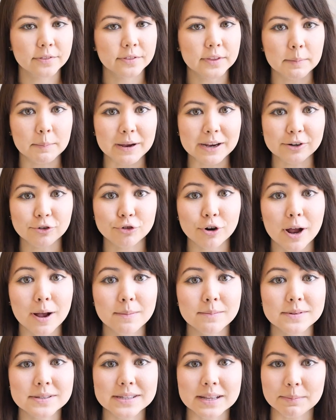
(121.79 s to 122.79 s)
They make
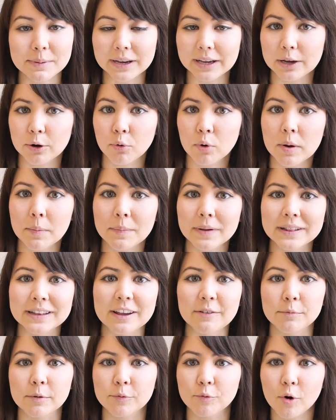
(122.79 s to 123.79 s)
drums, they make equipment, they
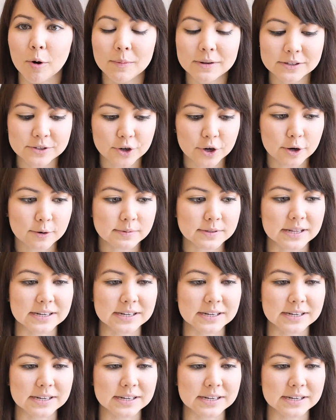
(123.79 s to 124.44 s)
have performance groups,